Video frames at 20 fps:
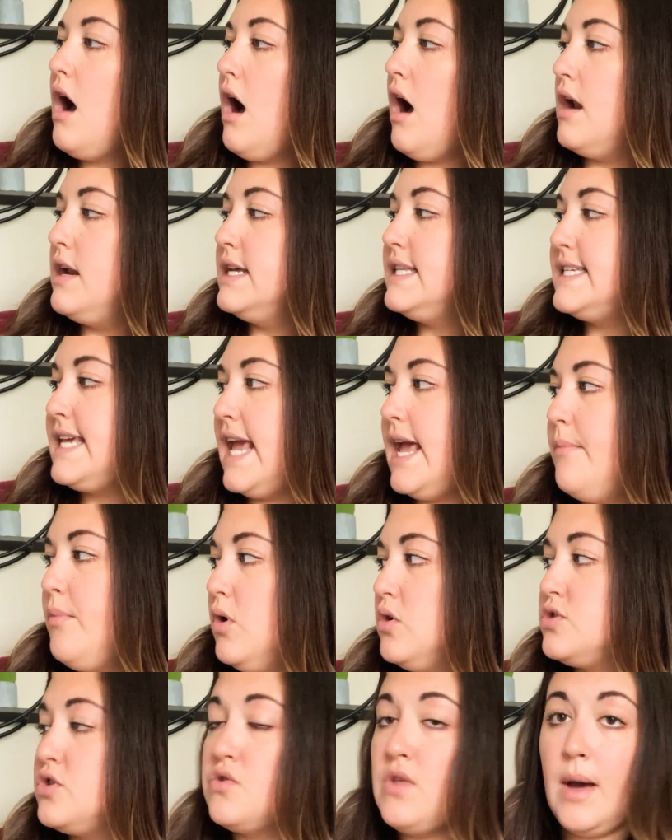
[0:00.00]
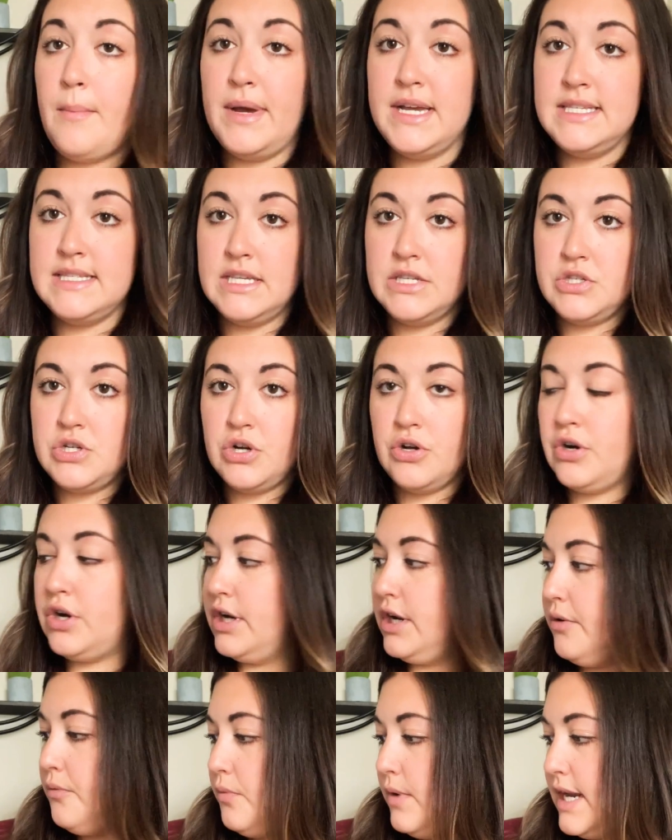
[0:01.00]
on a table so that my sister
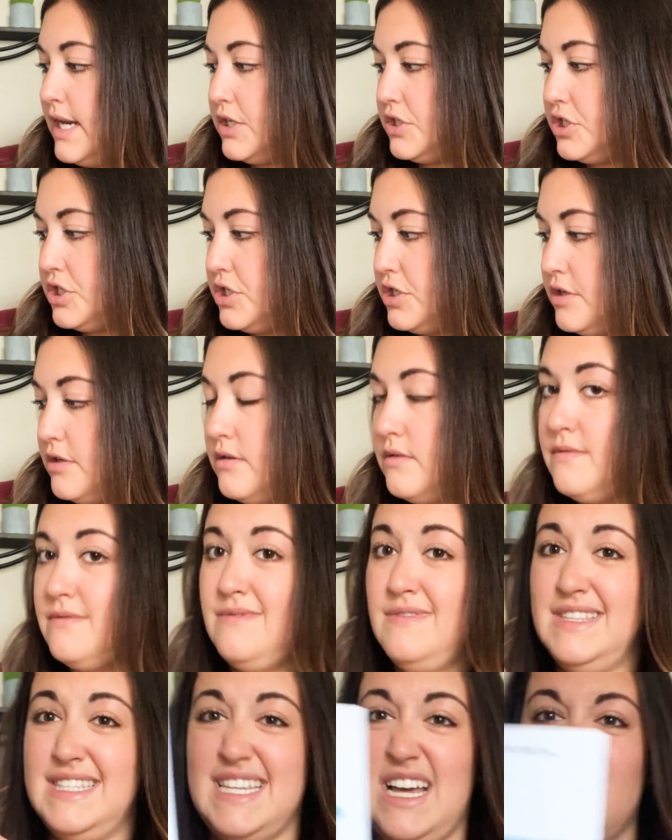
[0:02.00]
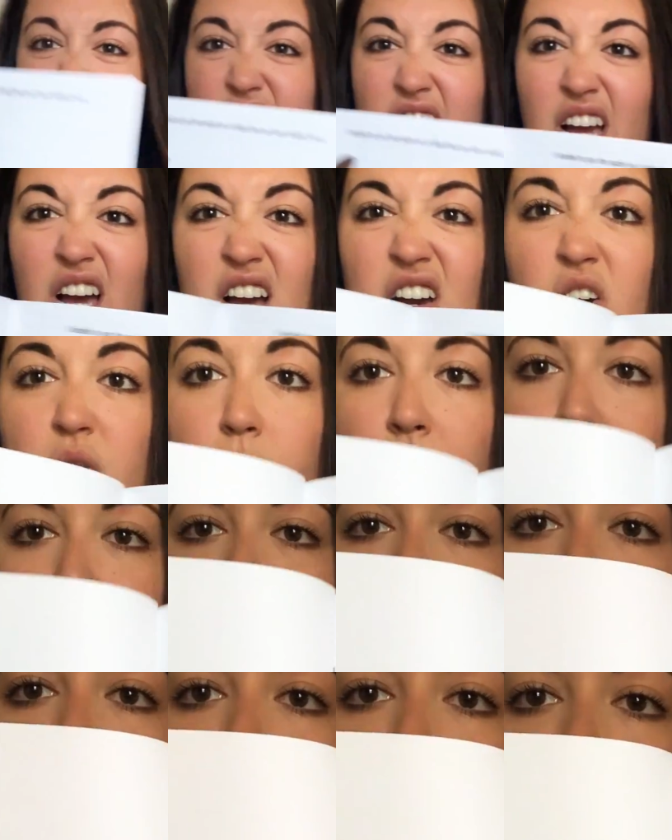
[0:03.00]
couldn't reach. Sounds like a good way
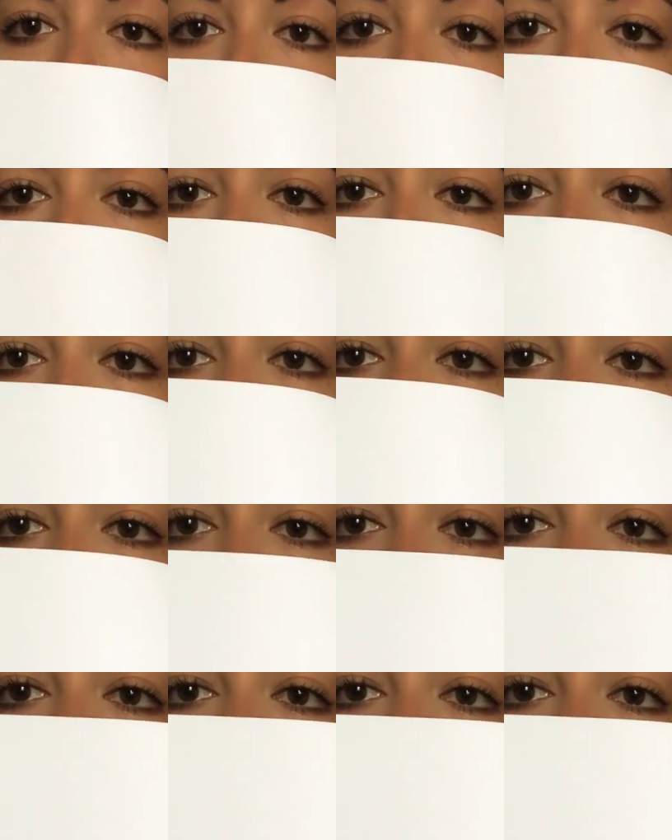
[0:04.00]
to solve the problem.